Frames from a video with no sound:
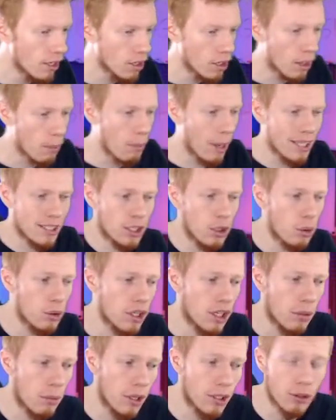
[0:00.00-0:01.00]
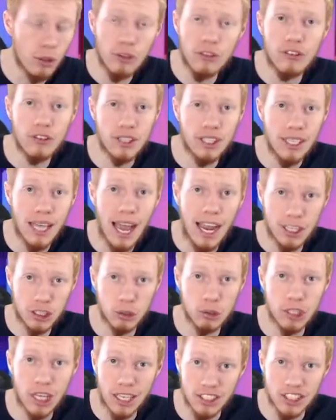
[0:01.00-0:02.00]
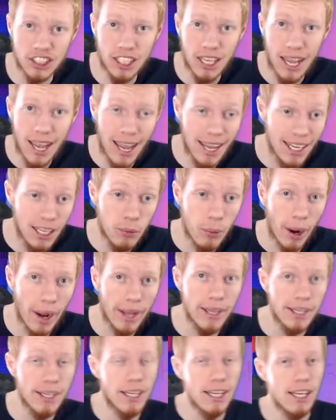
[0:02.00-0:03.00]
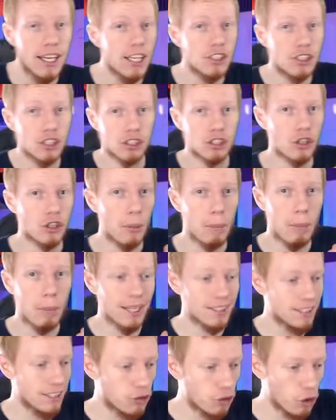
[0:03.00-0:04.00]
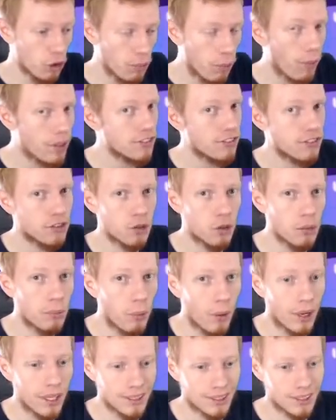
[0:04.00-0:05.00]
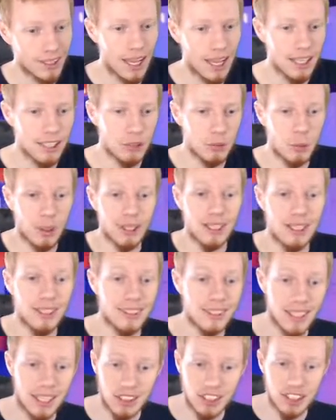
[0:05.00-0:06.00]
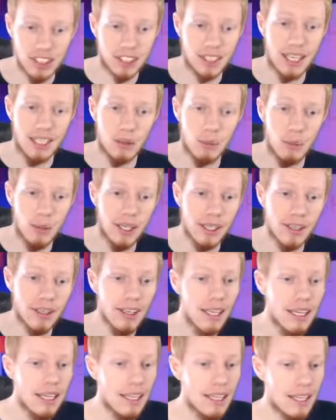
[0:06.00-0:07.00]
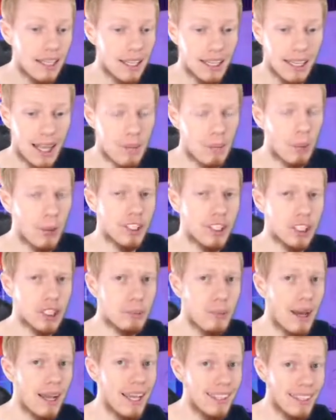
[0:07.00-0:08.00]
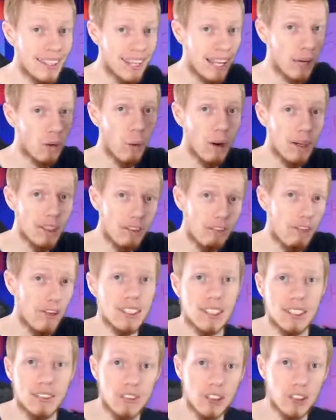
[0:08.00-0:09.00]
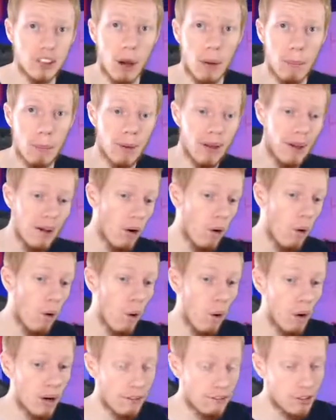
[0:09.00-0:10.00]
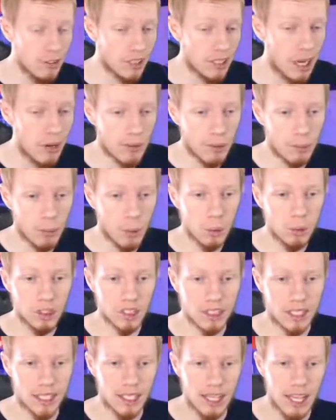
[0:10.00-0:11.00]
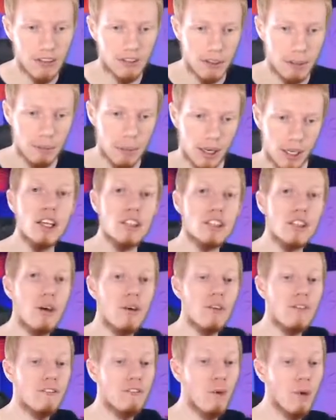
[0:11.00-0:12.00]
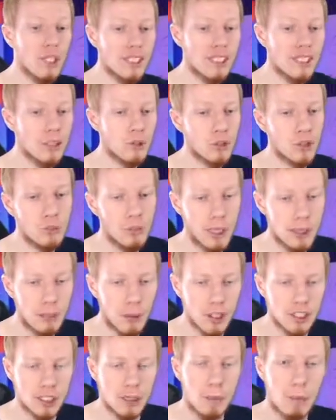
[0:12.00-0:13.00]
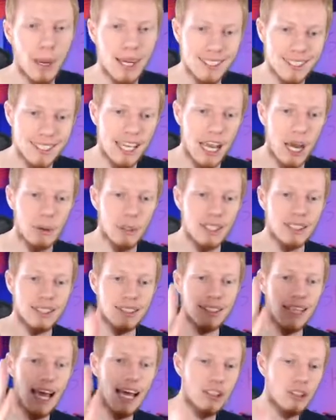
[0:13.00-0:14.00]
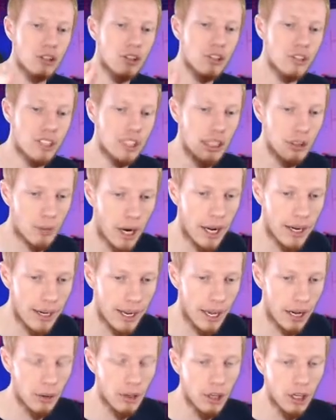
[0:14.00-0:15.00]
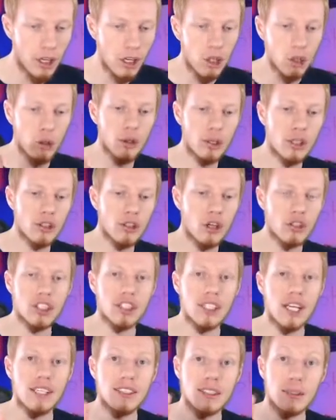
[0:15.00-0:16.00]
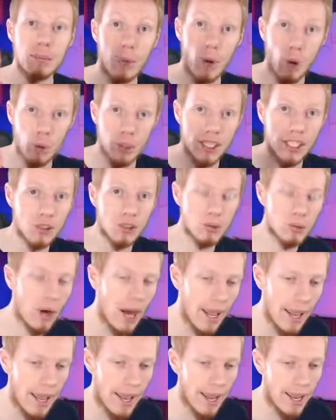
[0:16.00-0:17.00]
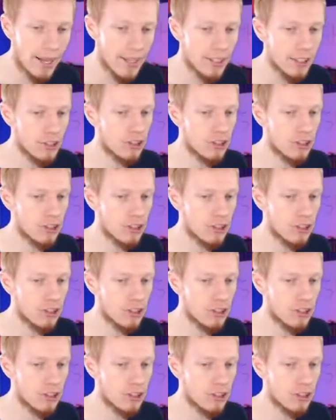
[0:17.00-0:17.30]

And basically, all you're going to want to do for the actual challenge anyway is just go basically two points for two points, as well as then just get the win. And then at that point, it's just about either getting one defensive stop, or if you start with the ball, just getting every bucket. So for this little speed burst, basically how it is is, as you see right now, Luka Doncic has the ball in his right hand.